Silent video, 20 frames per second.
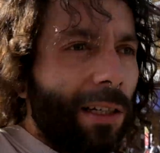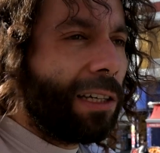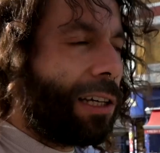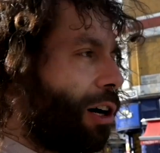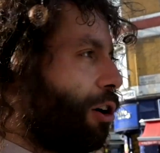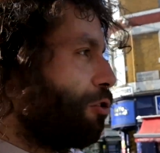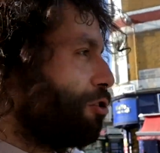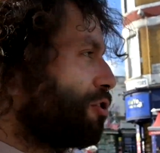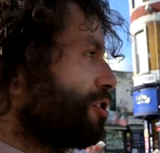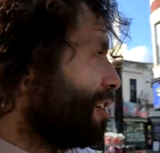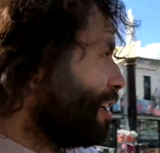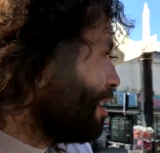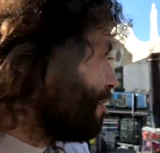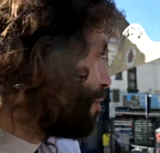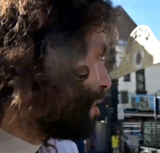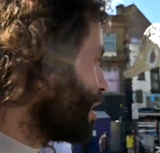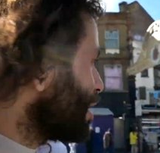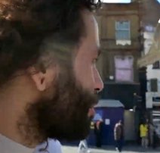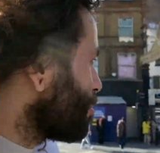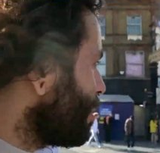culturally
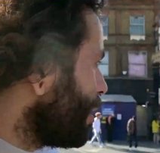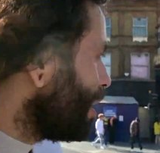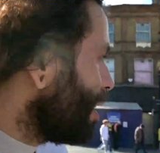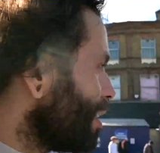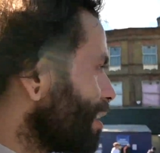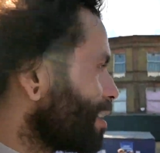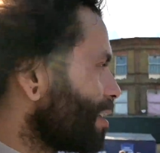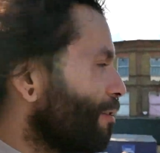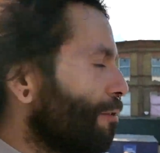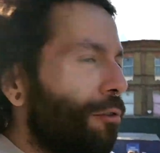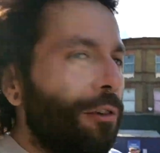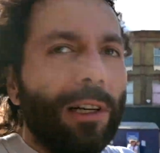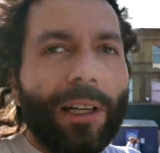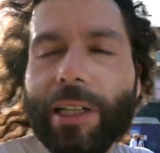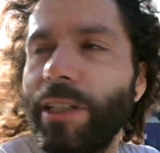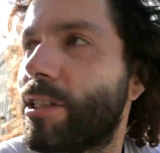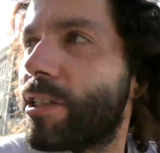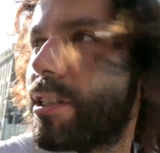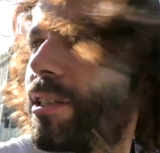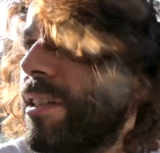rich parts of
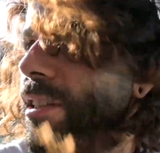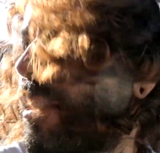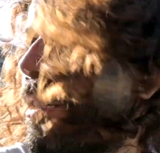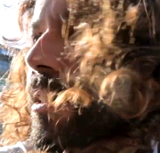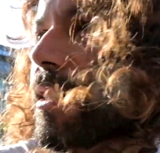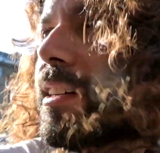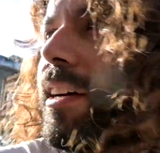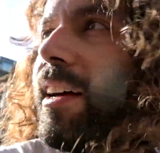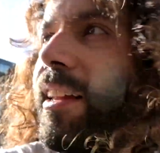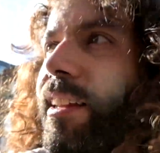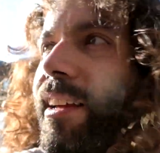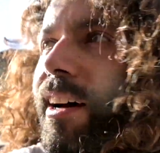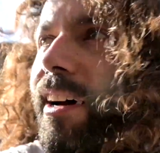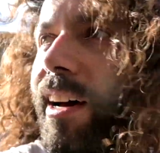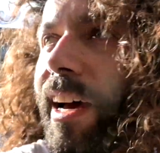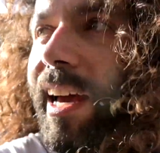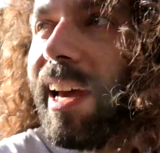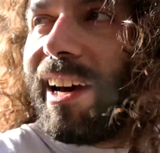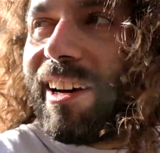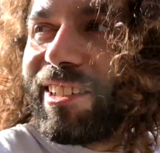Woolwich. And
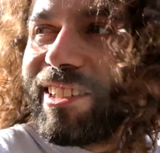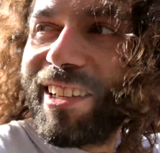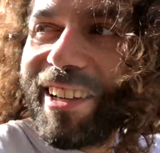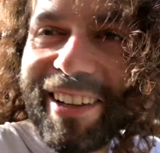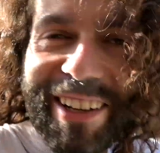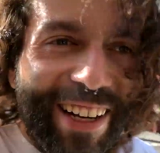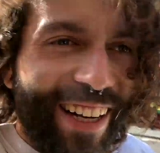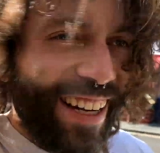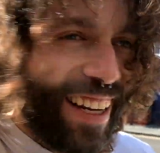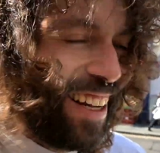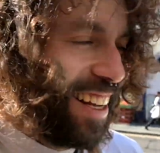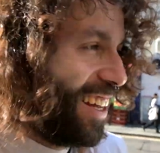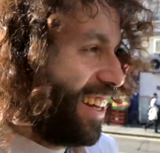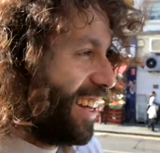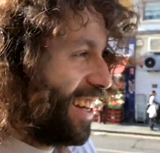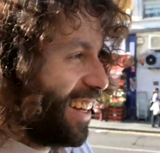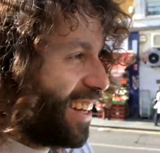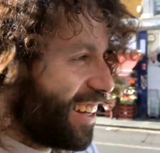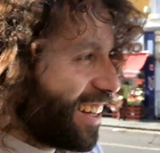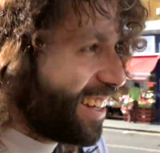hey, how's it going?
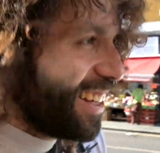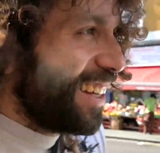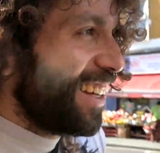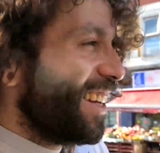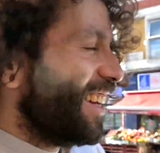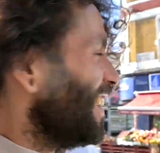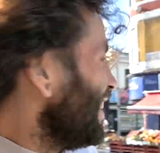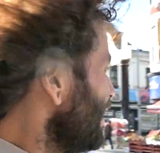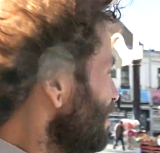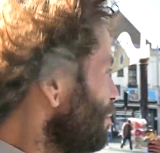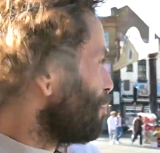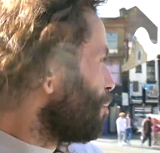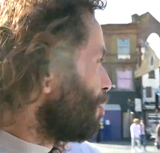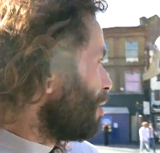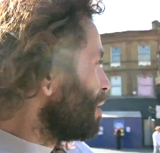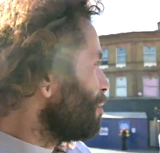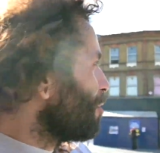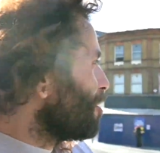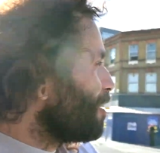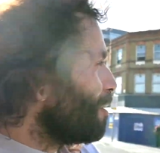
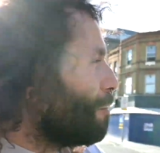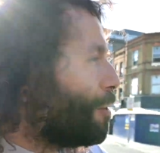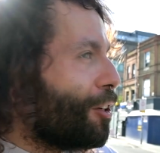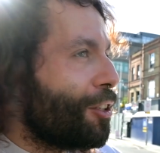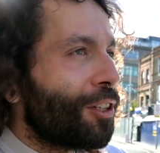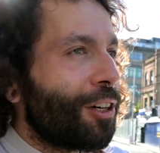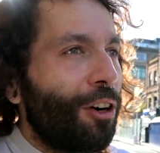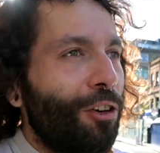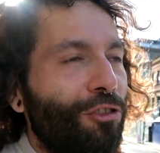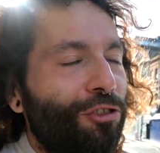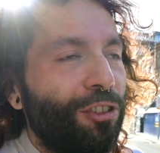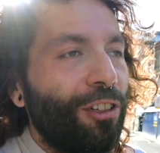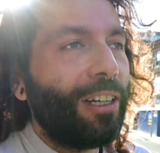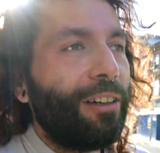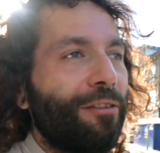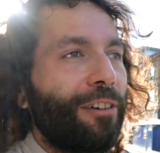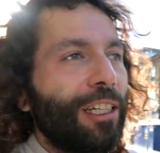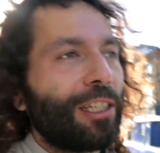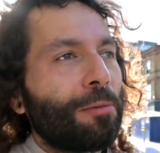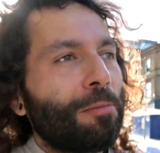Probably one of the most culturally
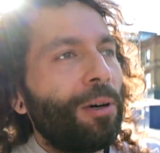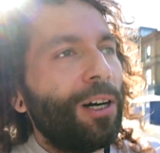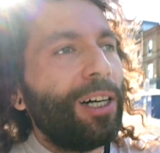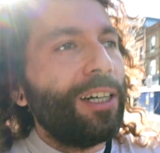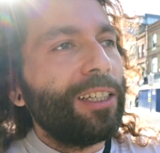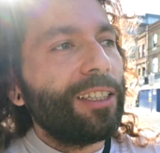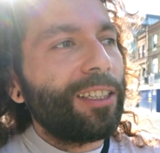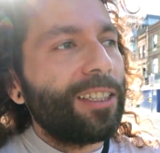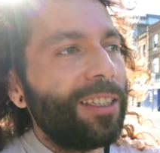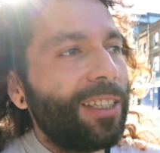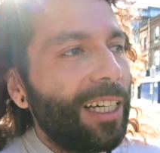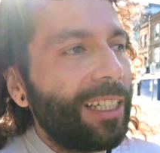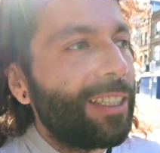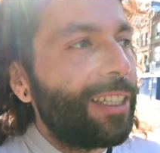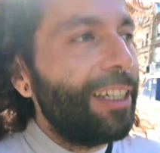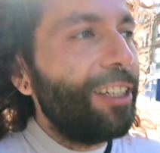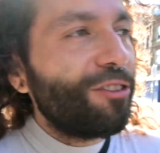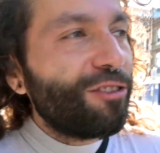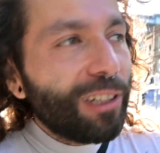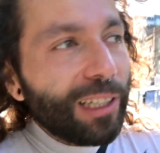rich parts. That's
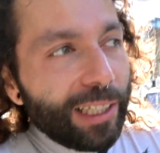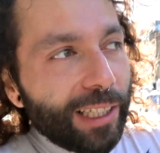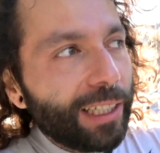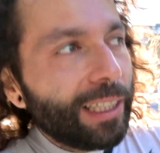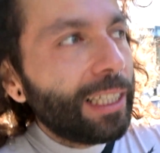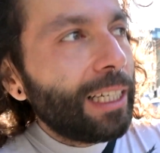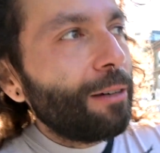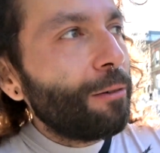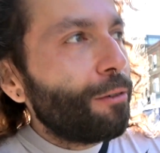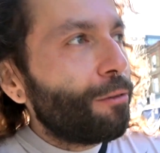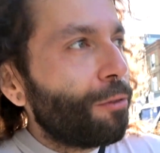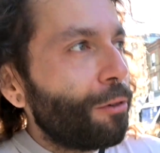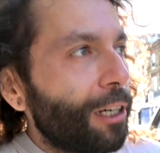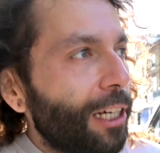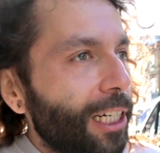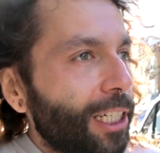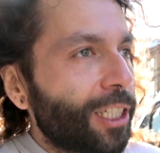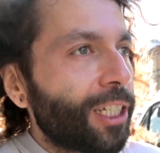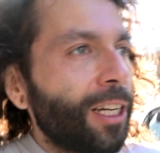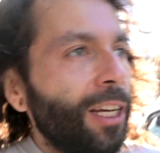the interesting thing with
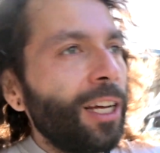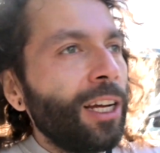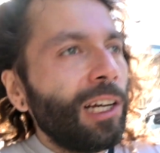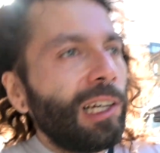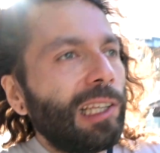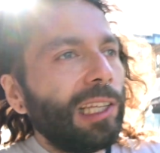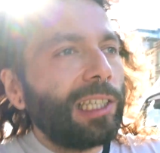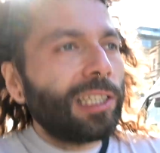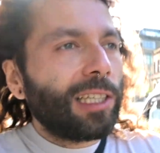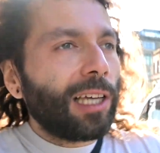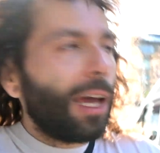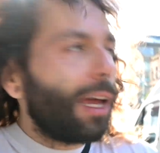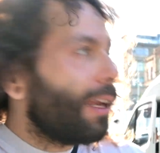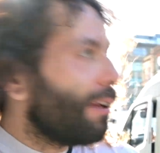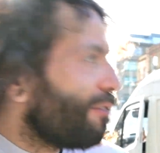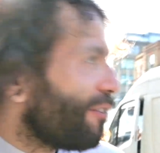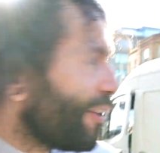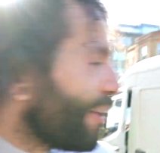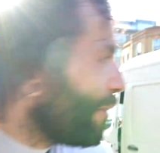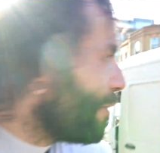Woolwich. This side,
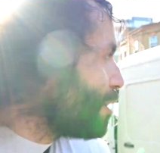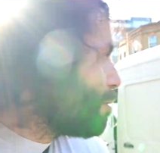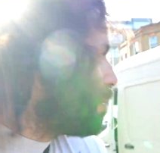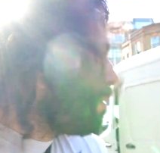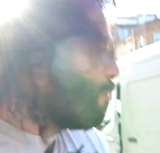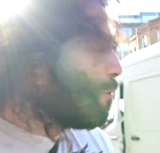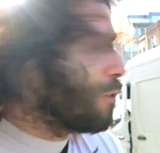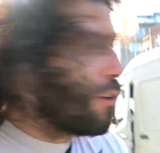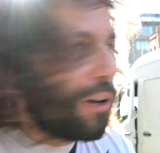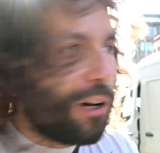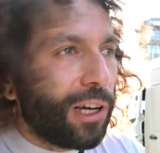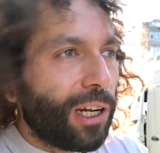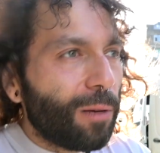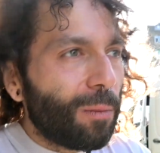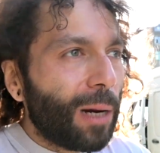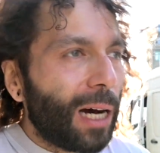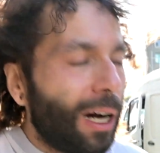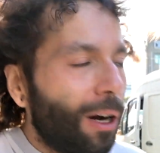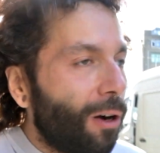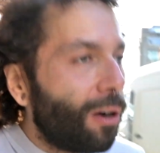even though it's been forgotten
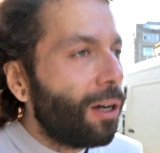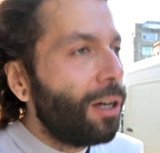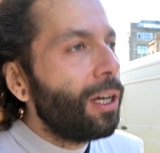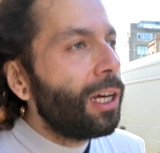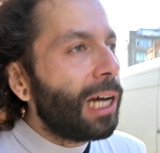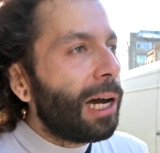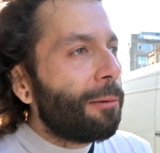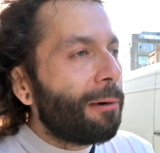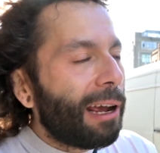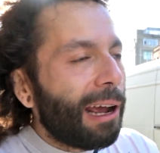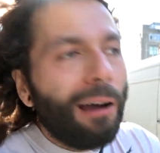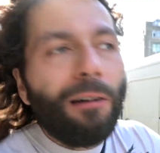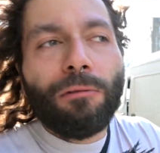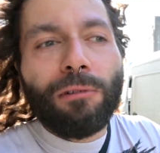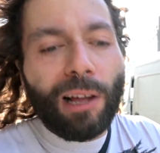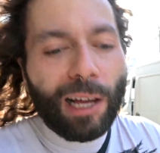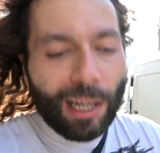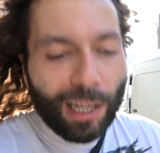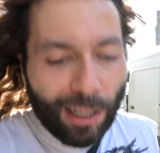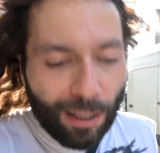about, and we have
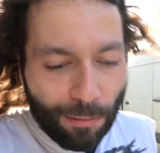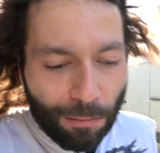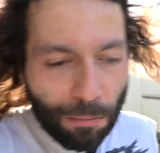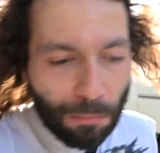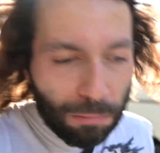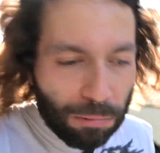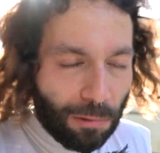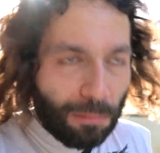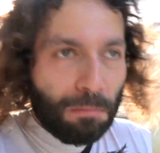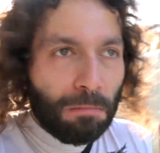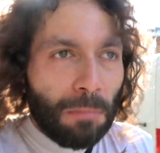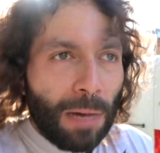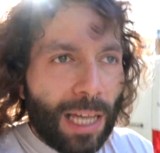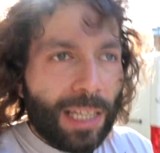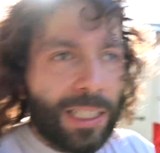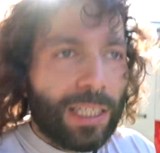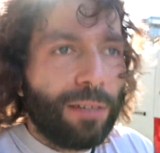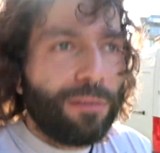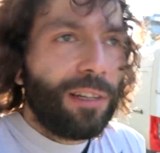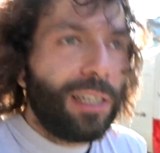like a
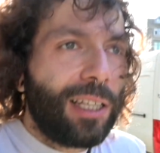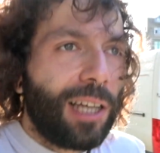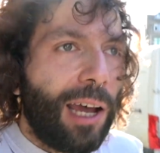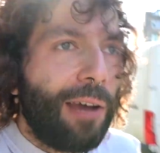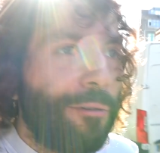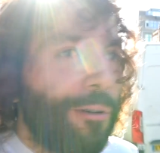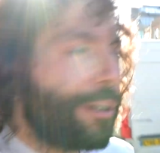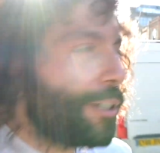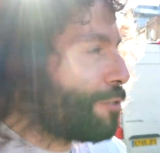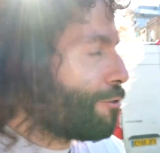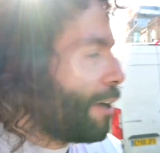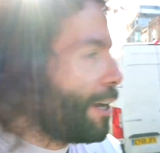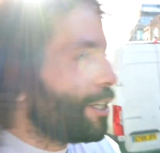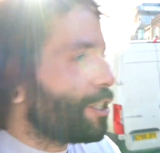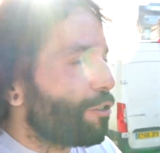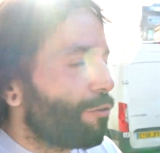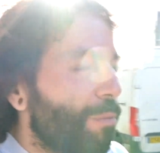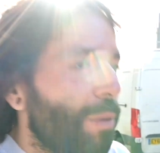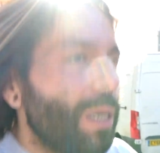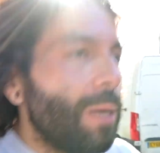massively diverse range
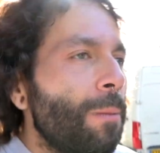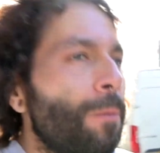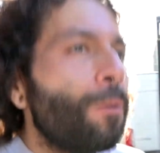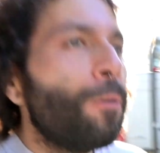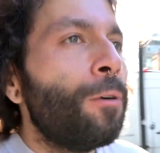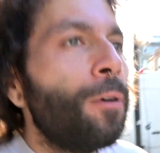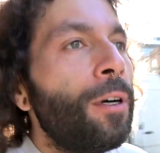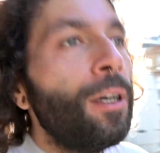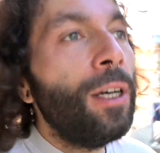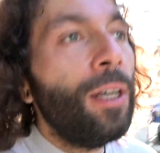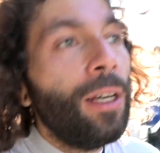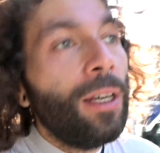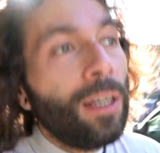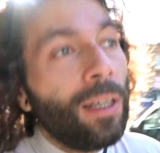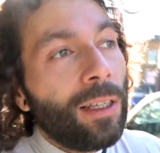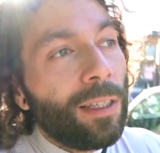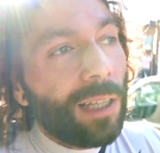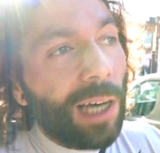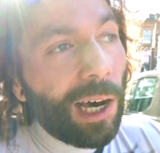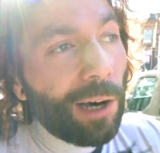of people,
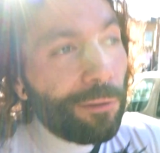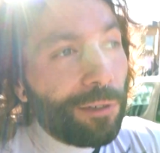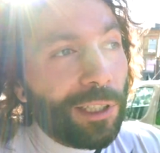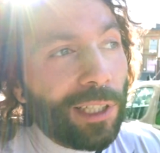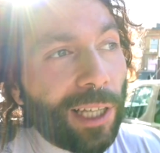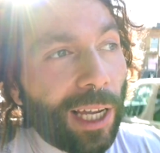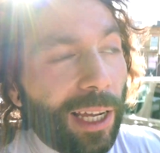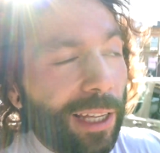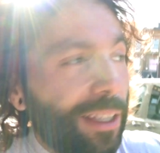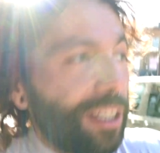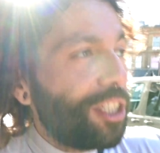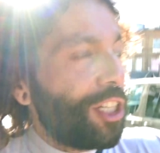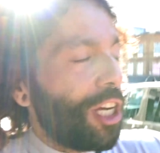the other side, the